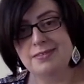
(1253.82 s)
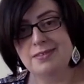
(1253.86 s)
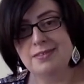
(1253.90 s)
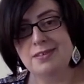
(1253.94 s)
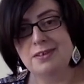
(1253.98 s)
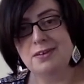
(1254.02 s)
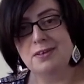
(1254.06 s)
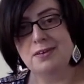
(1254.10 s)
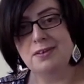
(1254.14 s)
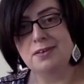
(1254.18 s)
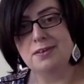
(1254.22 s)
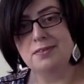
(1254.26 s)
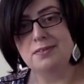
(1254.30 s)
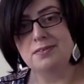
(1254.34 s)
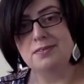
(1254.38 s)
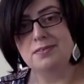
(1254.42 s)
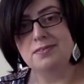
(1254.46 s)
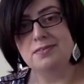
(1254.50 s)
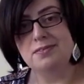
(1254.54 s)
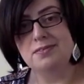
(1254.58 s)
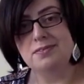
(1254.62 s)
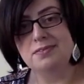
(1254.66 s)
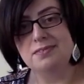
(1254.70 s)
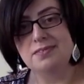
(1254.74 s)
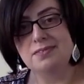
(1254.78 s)
No.
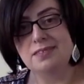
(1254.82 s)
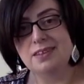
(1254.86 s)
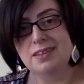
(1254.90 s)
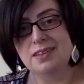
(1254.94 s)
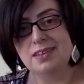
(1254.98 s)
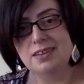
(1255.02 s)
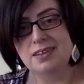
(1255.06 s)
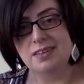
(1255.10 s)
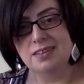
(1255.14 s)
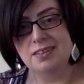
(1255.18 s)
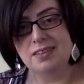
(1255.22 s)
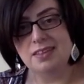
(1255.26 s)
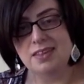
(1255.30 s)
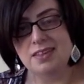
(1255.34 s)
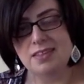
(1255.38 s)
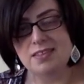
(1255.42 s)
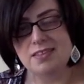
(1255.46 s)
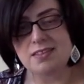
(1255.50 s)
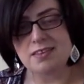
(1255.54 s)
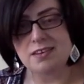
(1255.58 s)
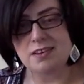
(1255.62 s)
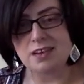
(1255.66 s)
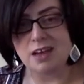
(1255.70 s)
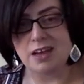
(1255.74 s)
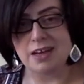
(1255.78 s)
This
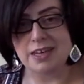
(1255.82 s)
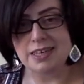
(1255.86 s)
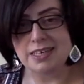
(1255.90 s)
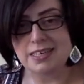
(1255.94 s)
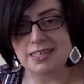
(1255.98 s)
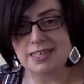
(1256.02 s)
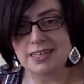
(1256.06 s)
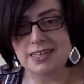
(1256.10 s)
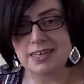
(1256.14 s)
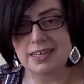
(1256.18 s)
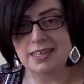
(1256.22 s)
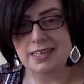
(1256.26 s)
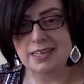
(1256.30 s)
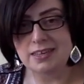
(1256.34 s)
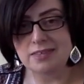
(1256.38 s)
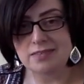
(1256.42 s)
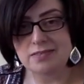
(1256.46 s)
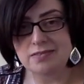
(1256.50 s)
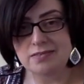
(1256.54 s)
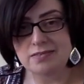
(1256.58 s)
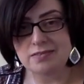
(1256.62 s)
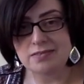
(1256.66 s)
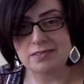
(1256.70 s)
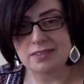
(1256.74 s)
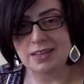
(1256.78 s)
light here,
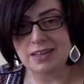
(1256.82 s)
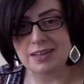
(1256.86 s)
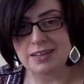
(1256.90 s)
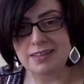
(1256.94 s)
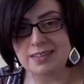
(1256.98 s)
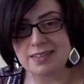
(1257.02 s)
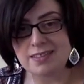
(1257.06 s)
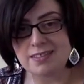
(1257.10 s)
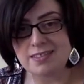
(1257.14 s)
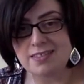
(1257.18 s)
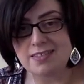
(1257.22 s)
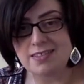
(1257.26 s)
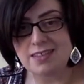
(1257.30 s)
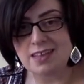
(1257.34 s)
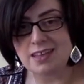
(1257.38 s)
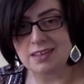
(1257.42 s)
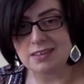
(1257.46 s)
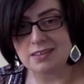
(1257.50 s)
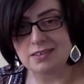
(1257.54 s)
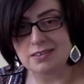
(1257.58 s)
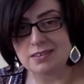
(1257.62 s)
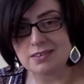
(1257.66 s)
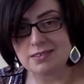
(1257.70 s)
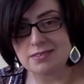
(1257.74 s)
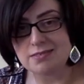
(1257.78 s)
like the
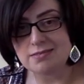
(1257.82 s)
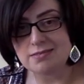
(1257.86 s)
sun.